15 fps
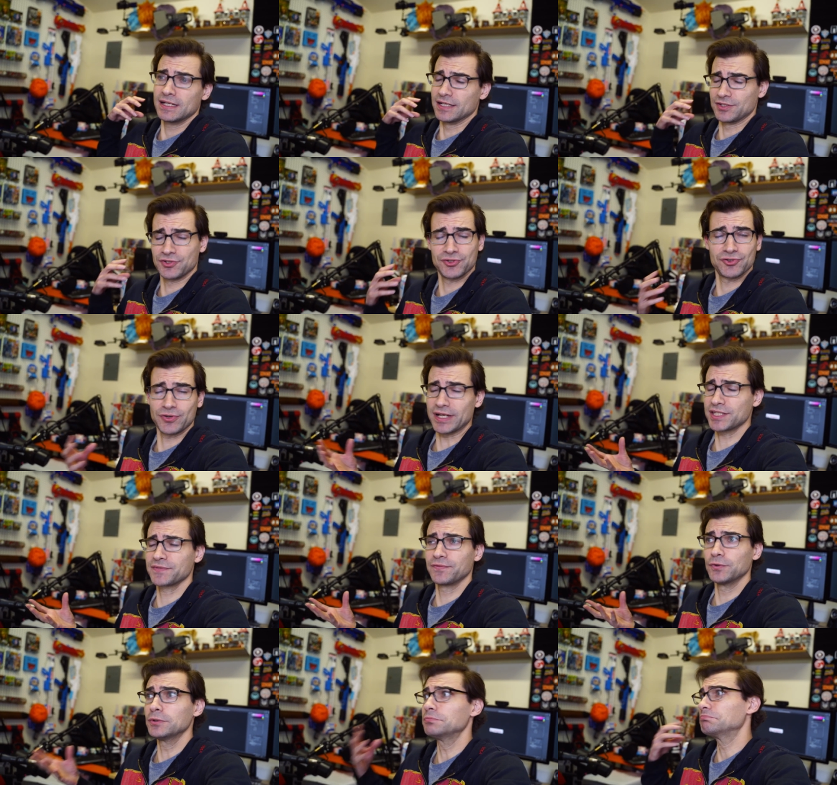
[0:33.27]
It's
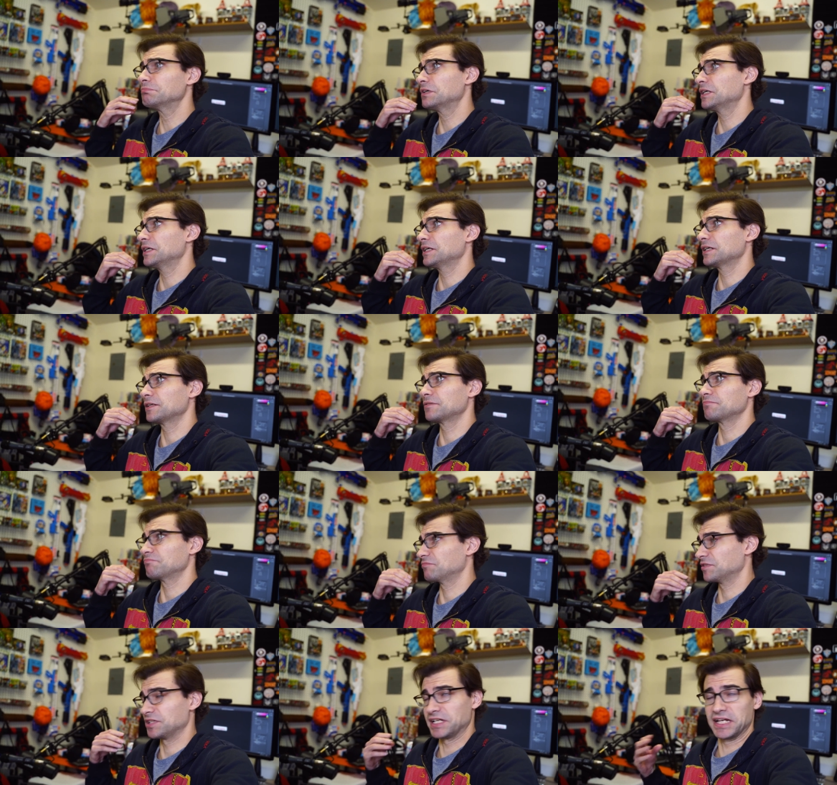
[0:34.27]
stressful
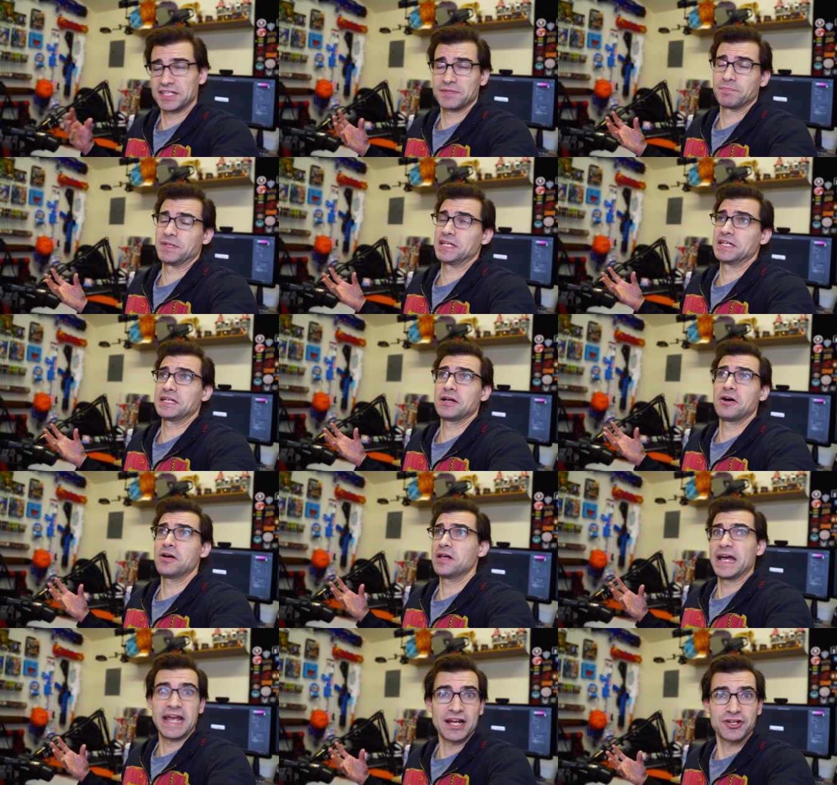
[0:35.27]
gets me
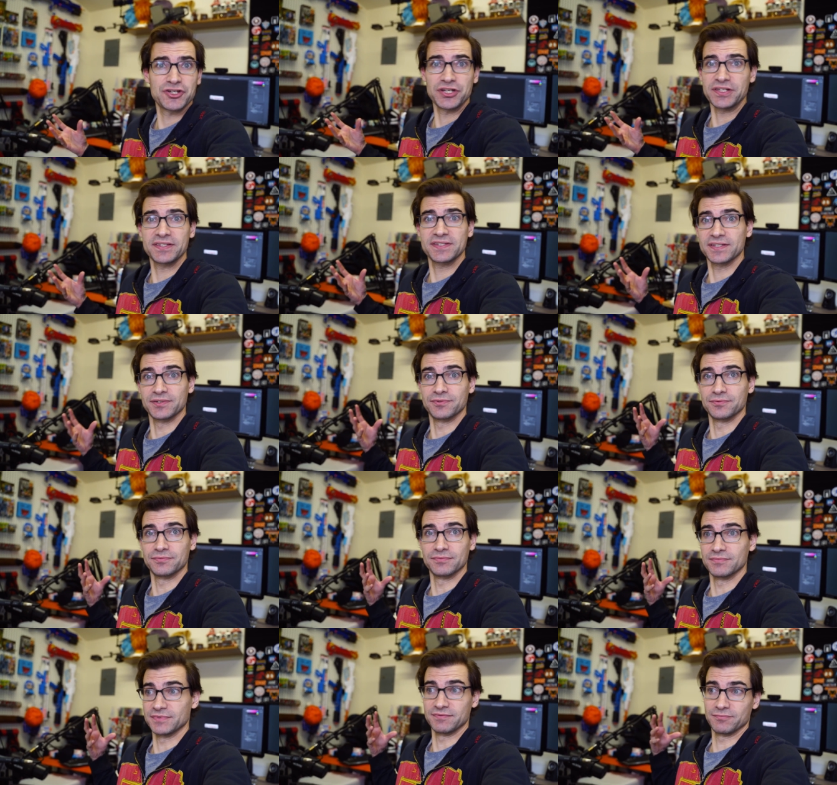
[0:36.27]
all anxious
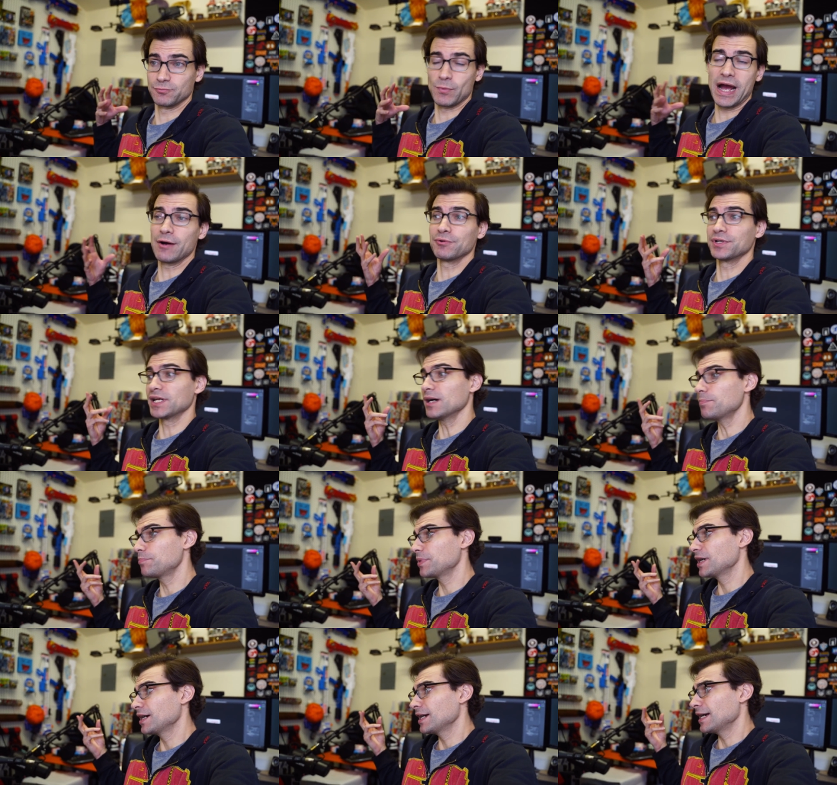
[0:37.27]
and wound
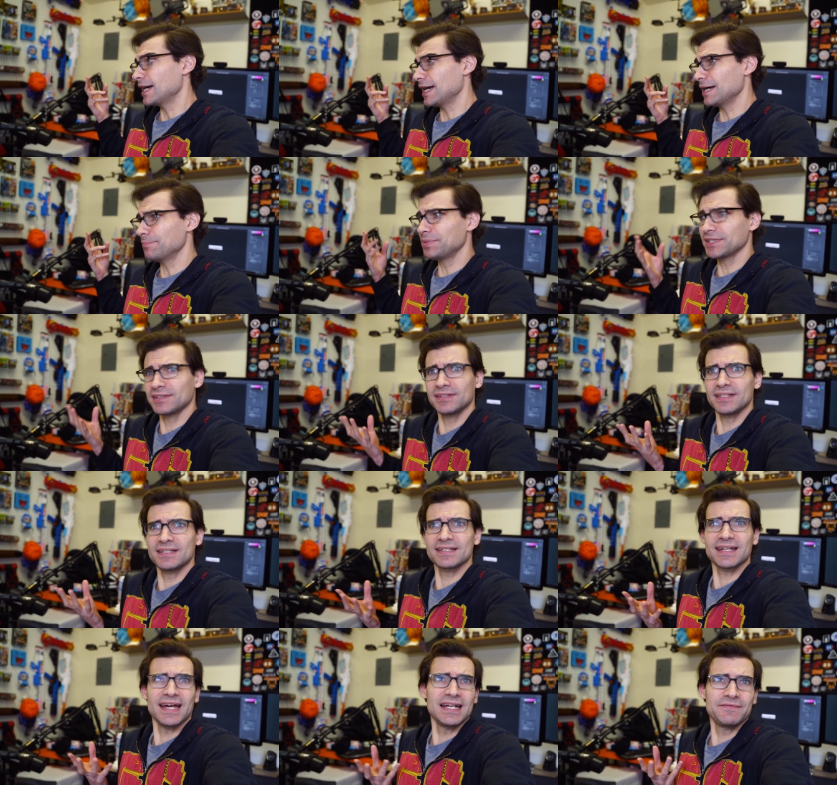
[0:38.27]
up. Uh, but
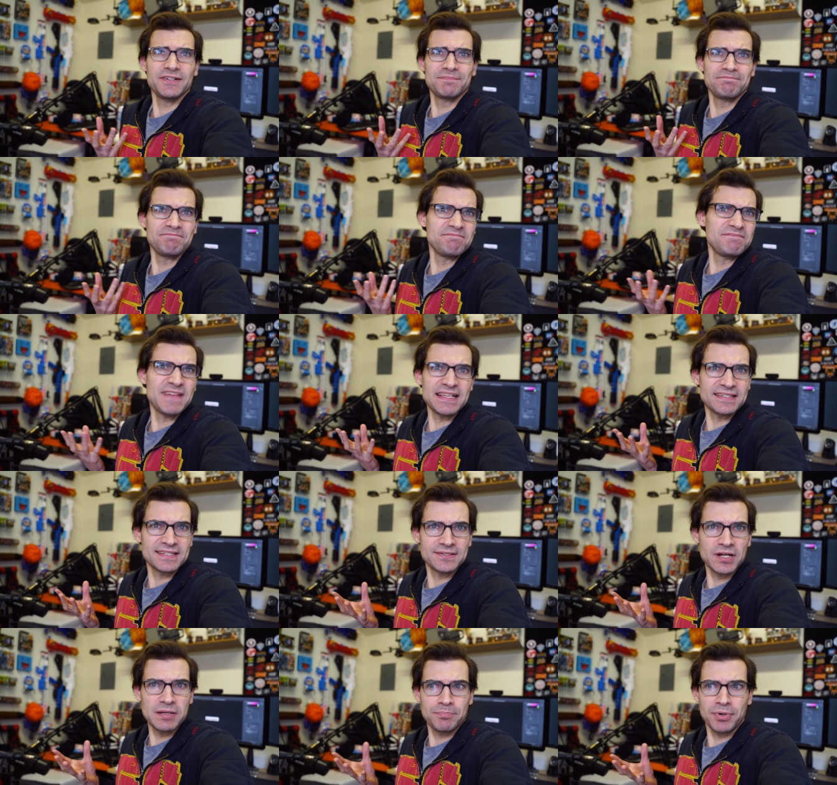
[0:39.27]
it's kind of a
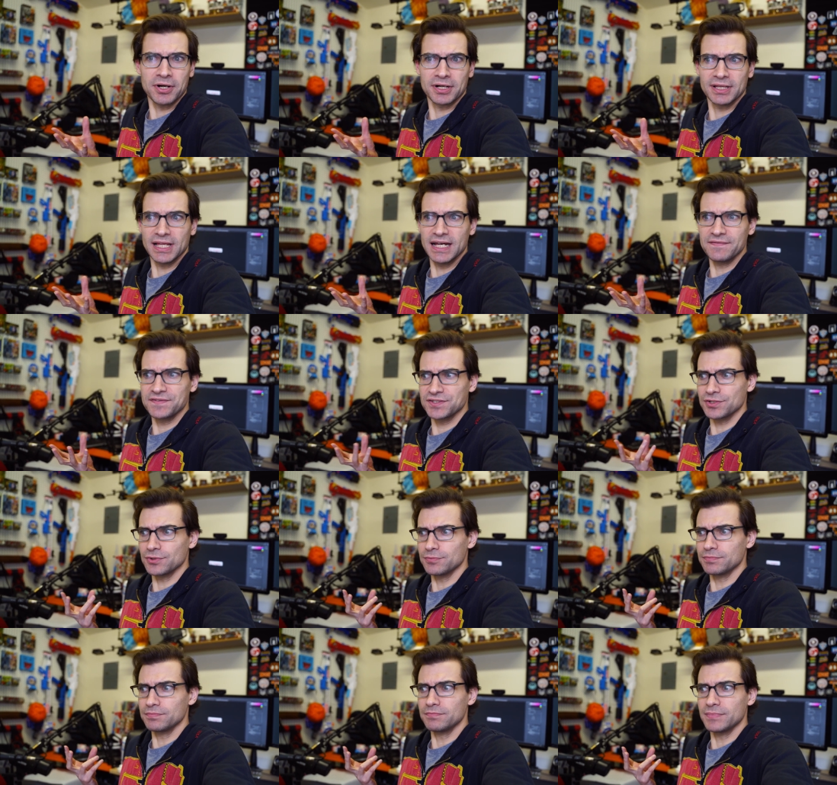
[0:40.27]
necessary part of life,
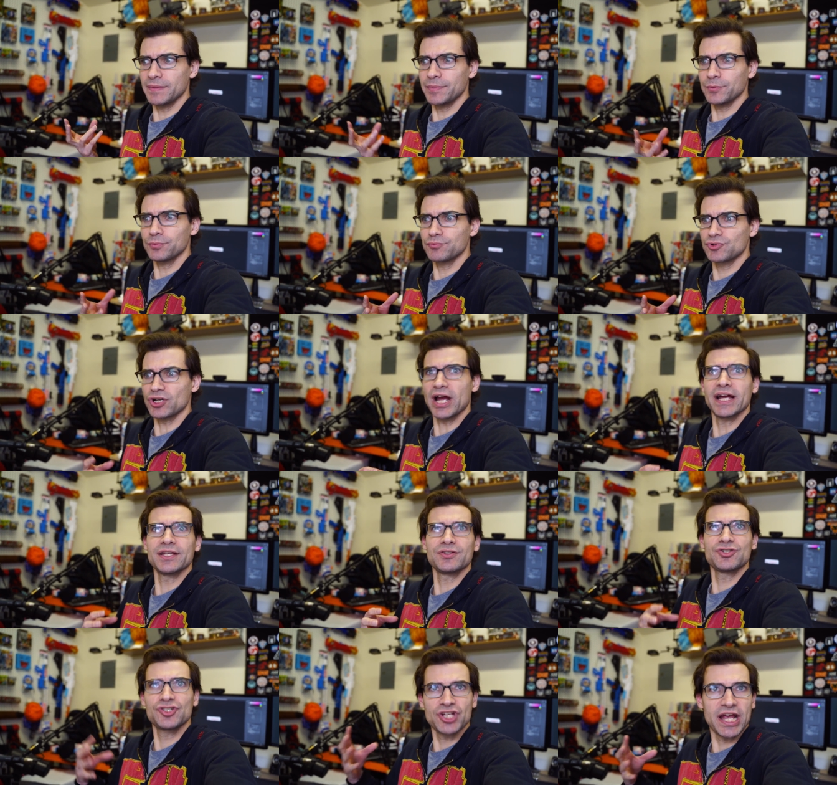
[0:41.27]
so maybe we'll try
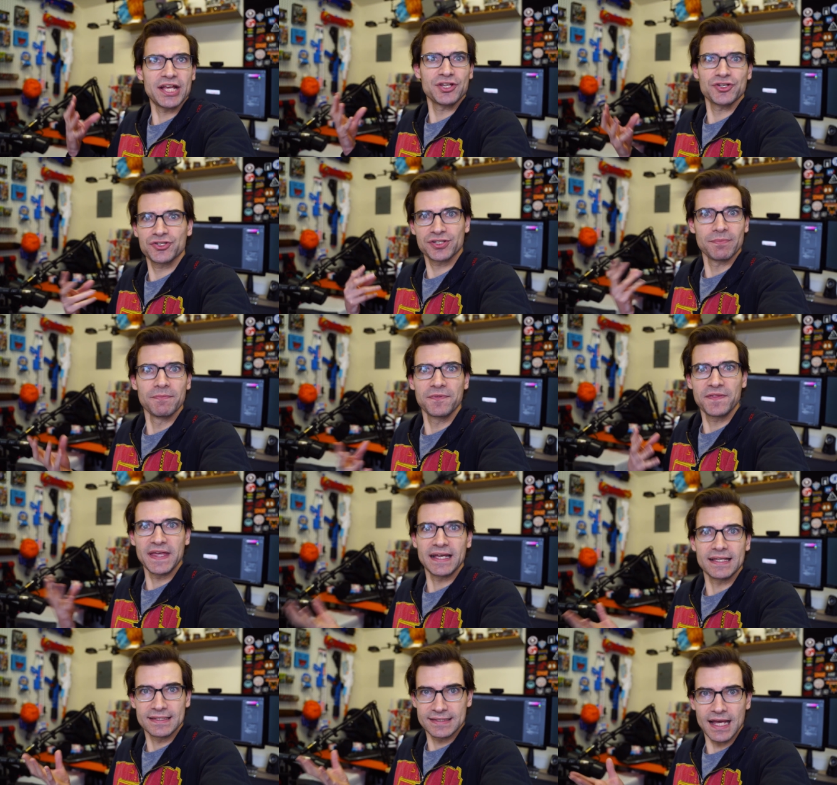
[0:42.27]
and change some
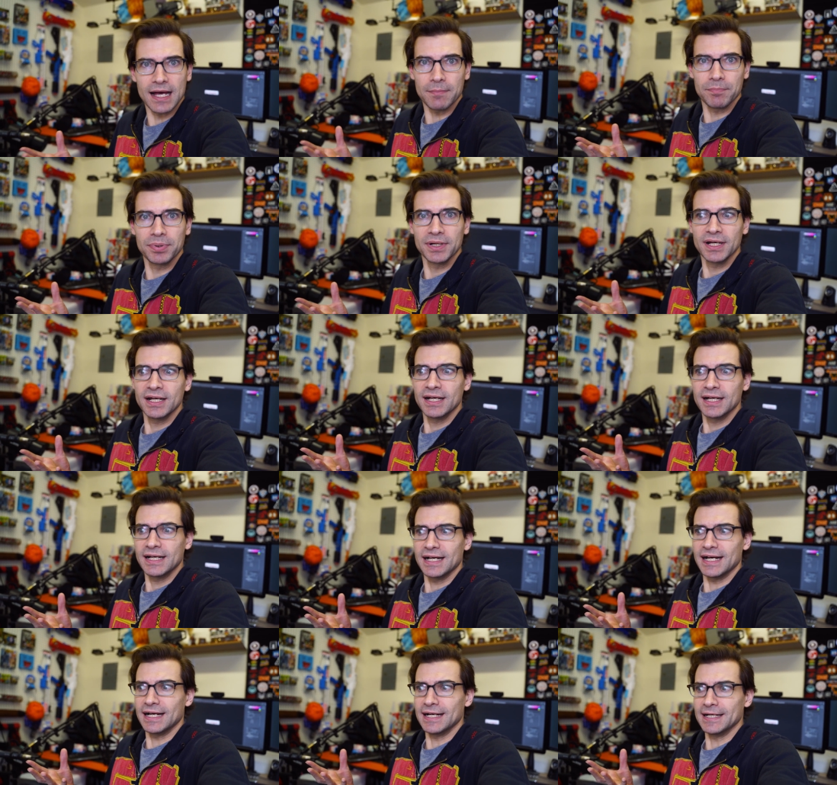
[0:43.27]
things up.
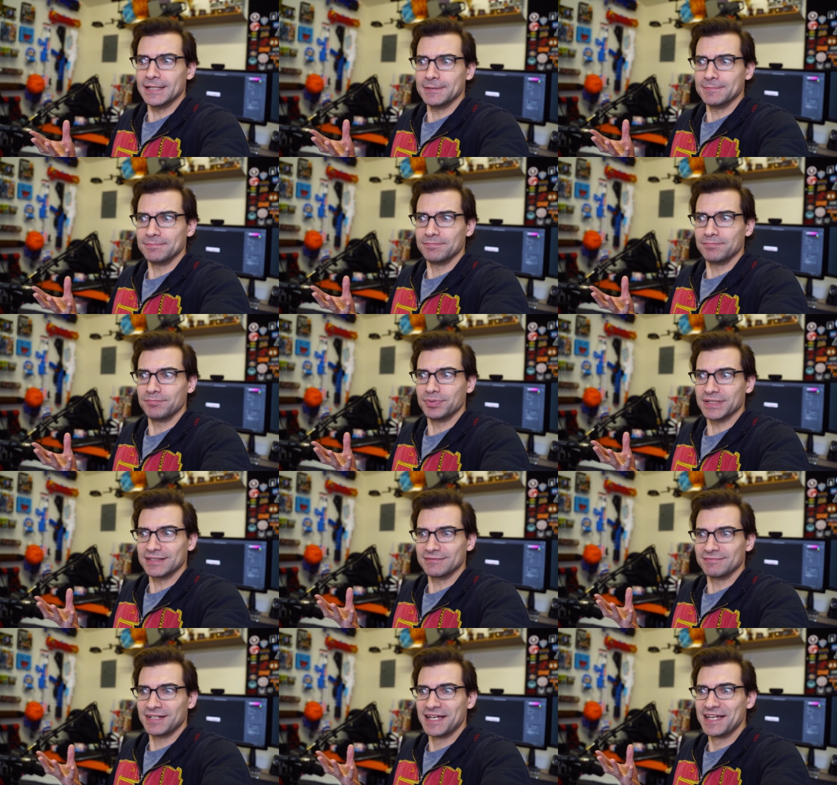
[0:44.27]
Uh, but